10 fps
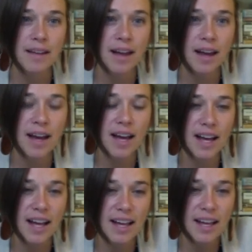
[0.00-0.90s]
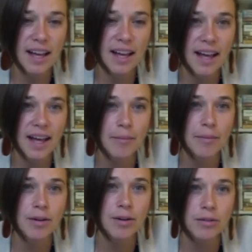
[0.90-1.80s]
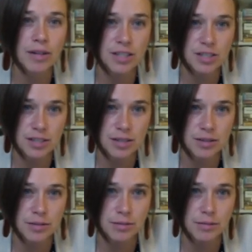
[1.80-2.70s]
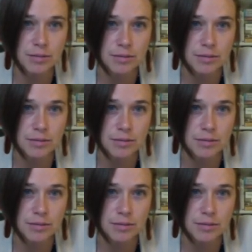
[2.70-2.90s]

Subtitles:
I am going to,